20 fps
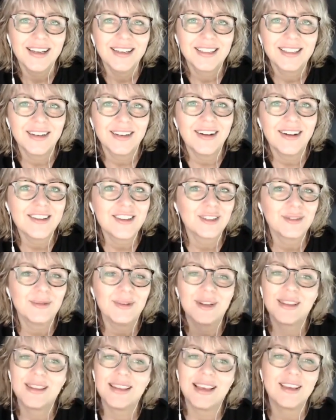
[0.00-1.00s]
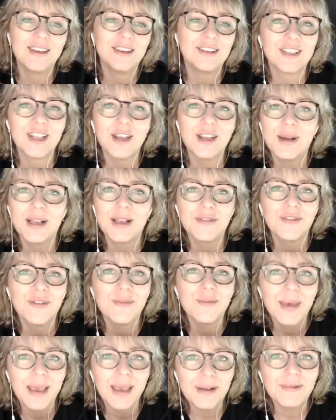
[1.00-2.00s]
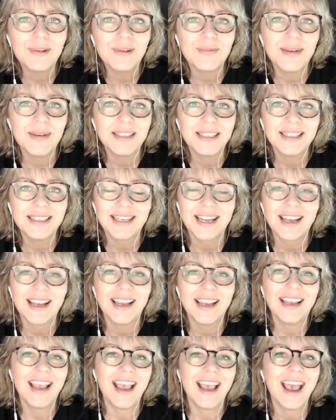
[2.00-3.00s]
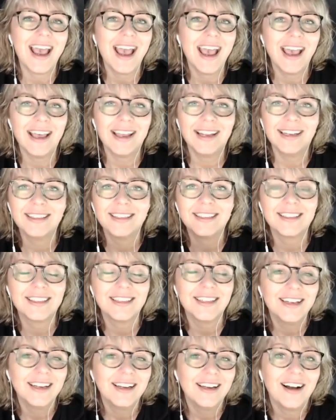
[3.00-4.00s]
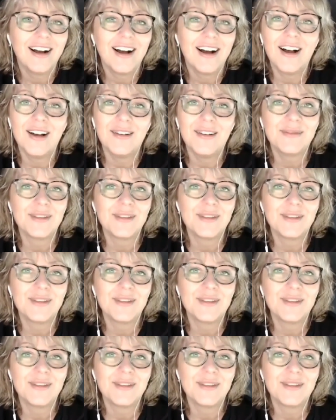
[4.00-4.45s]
So I just want to thank you so much for being with me today, and I'm